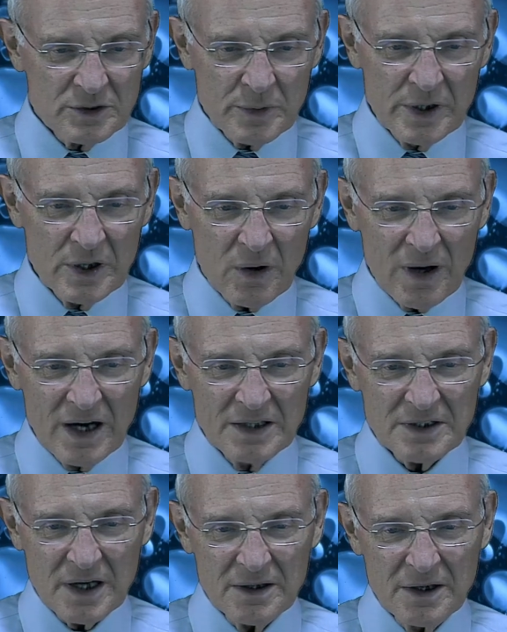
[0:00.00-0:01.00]
we know,
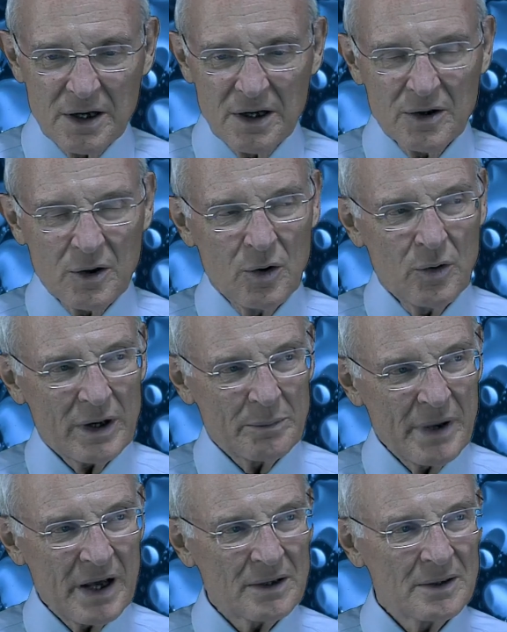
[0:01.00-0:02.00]
Uzzah, who had
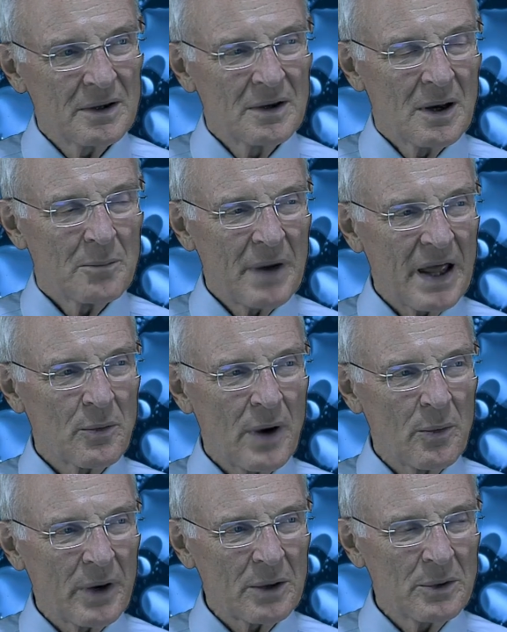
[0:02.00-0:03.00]
been, by the way,
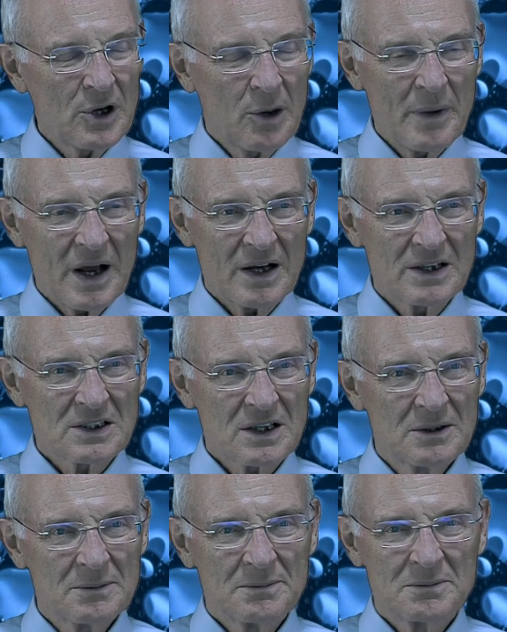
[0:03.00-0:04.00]
what do we know about Uzzah?